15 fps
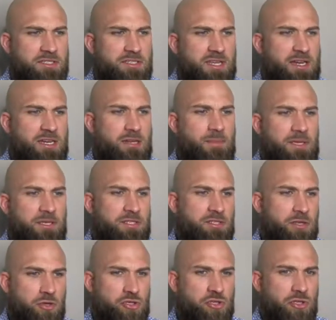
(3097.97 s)
tend to be
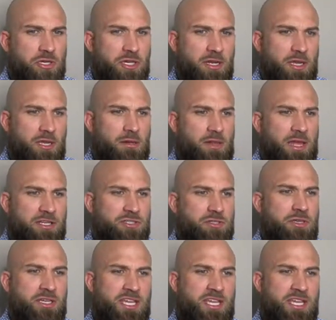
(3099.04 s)
socially and intellectually